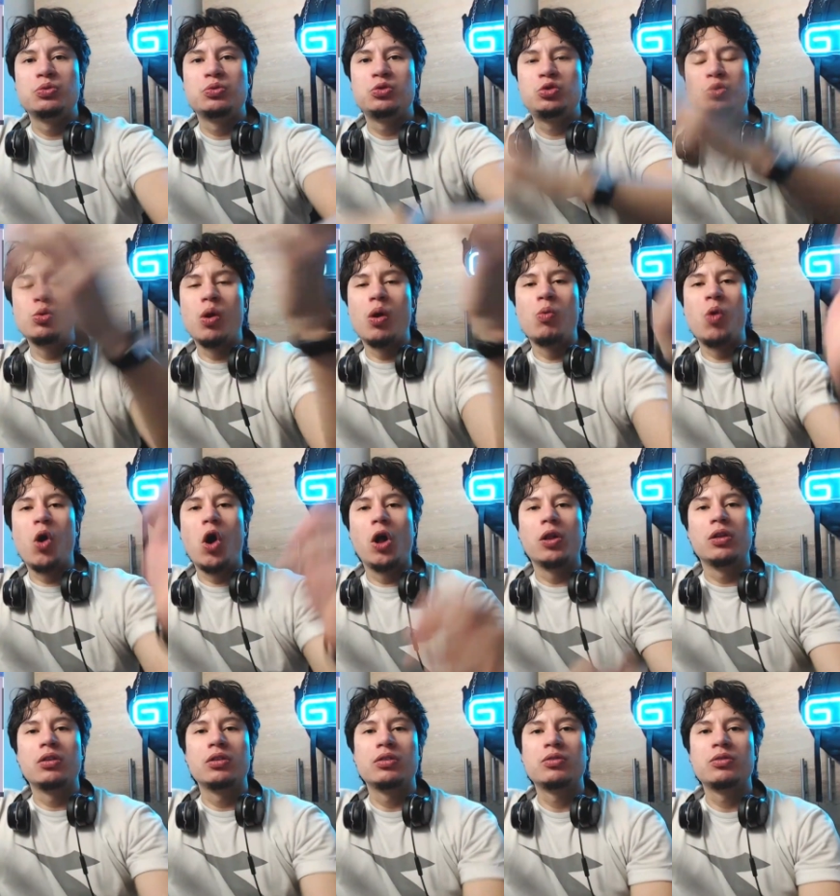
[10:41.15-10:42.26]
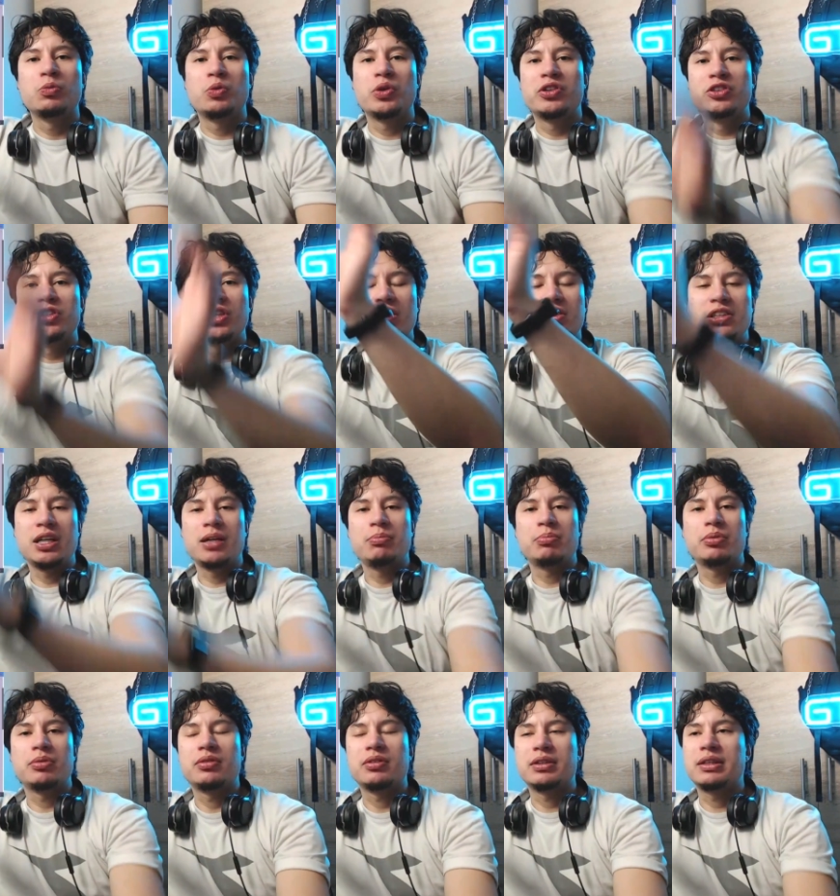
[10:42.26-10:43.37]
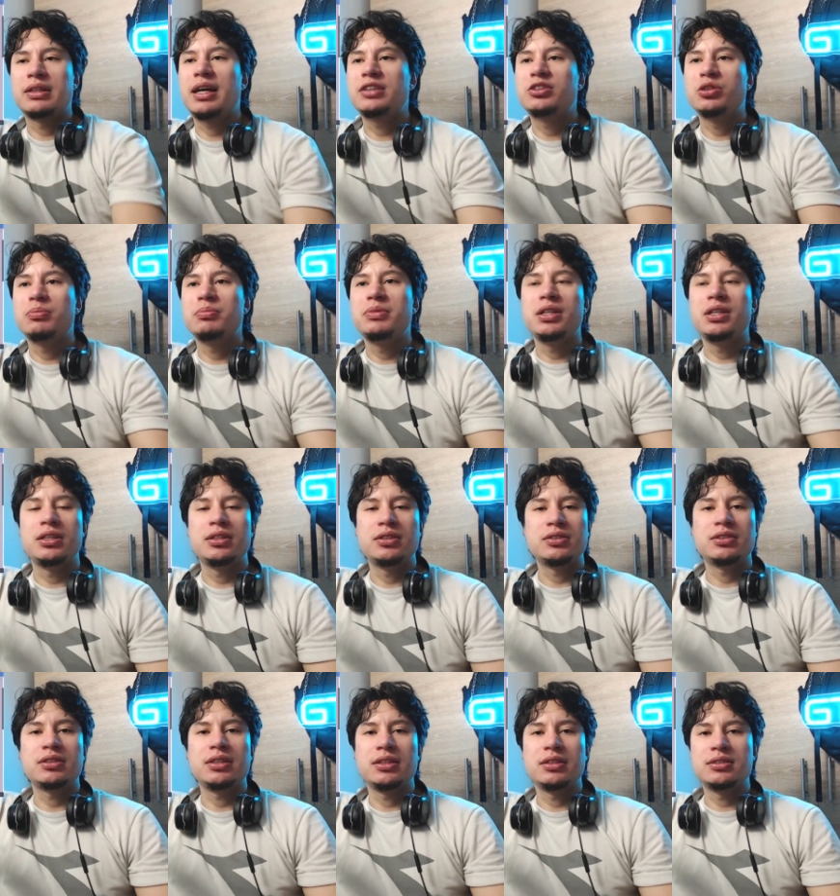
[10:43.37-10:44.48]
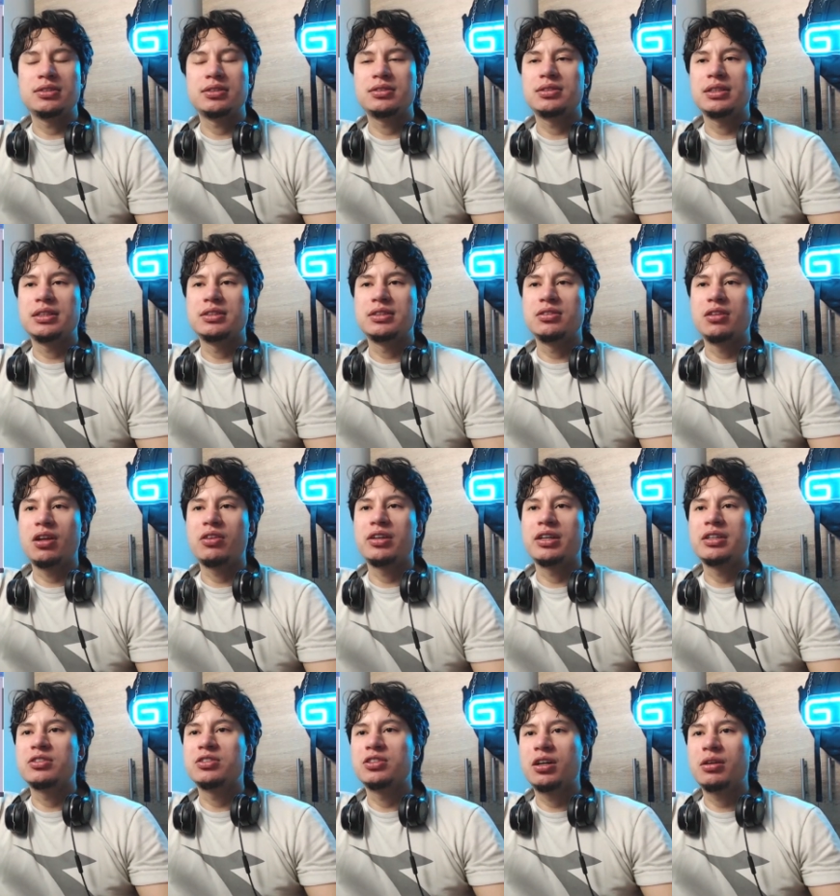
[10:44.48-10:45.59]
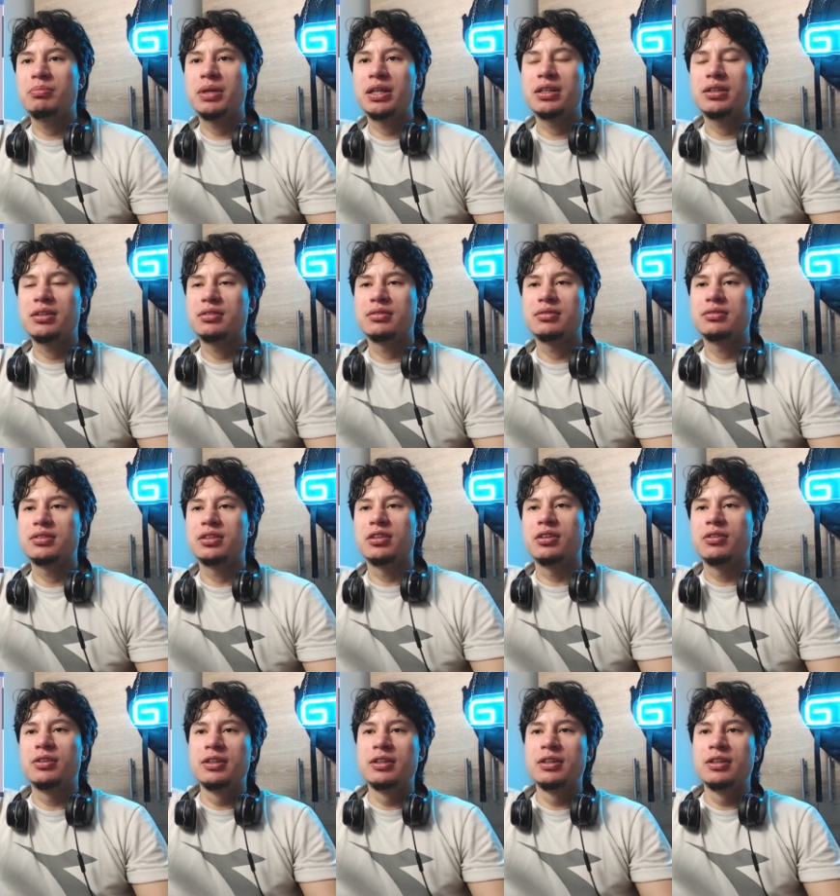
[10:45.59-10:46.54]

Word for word: to a wall with duct tape that to me is is is nothing it's not making you know